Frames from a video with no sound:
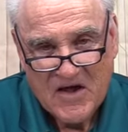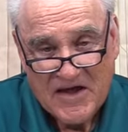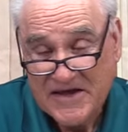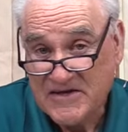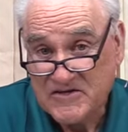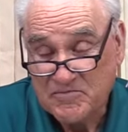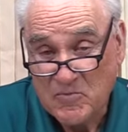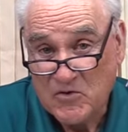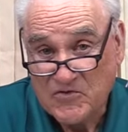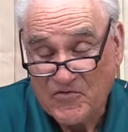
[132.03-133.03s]
his
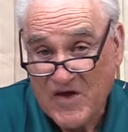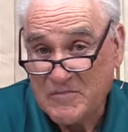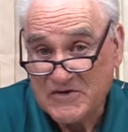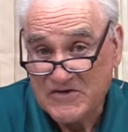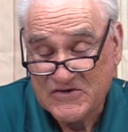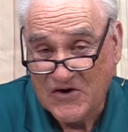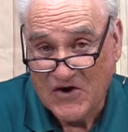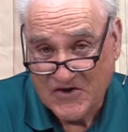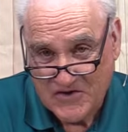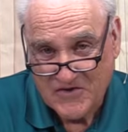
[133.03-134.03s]
most famous
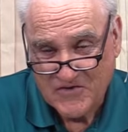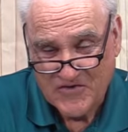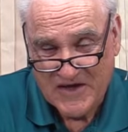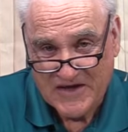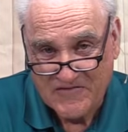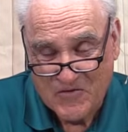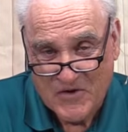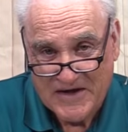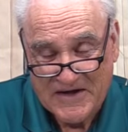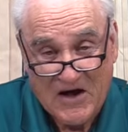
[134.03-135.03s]
song, you're thinking of it
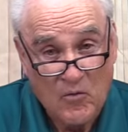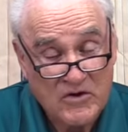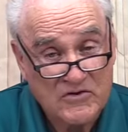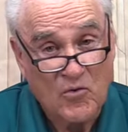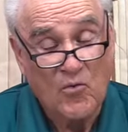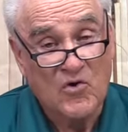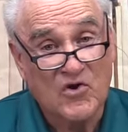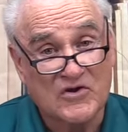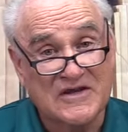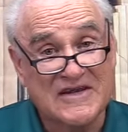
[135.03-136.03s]
right now, What the
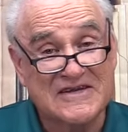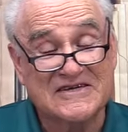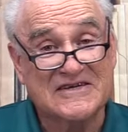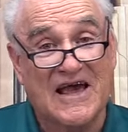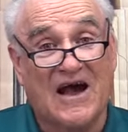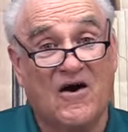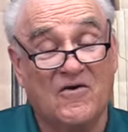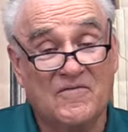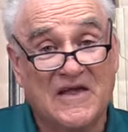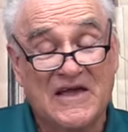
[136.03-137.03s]
World Needs
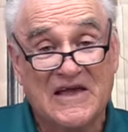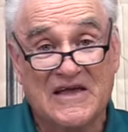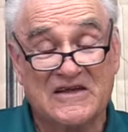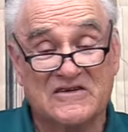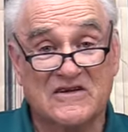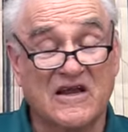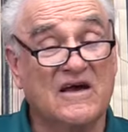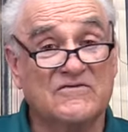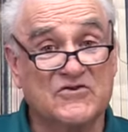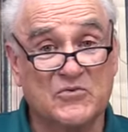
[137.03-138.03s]
Now is
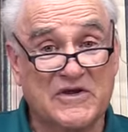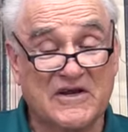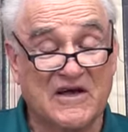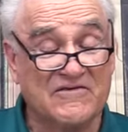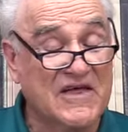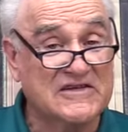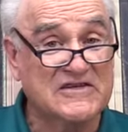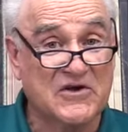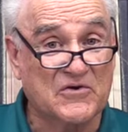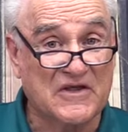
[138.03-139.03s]
Love, Sweet Love. That's
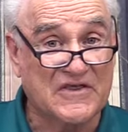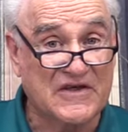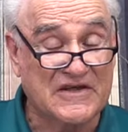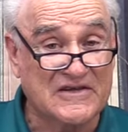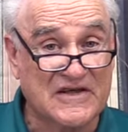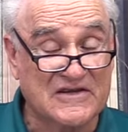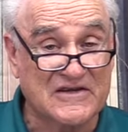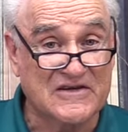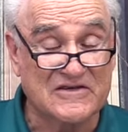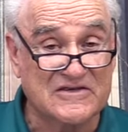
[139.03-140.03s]
the only thing that
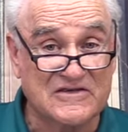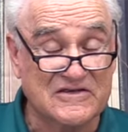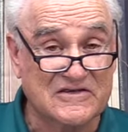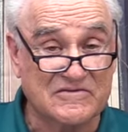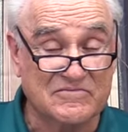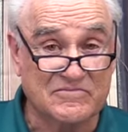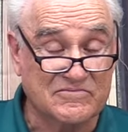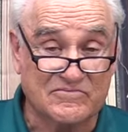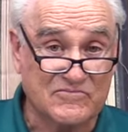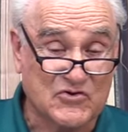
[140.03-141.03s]
there's
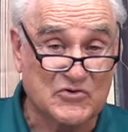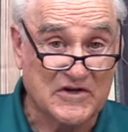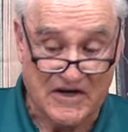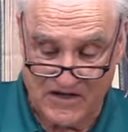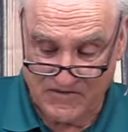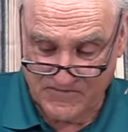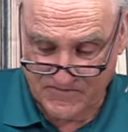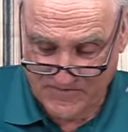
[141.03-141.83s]
too little of.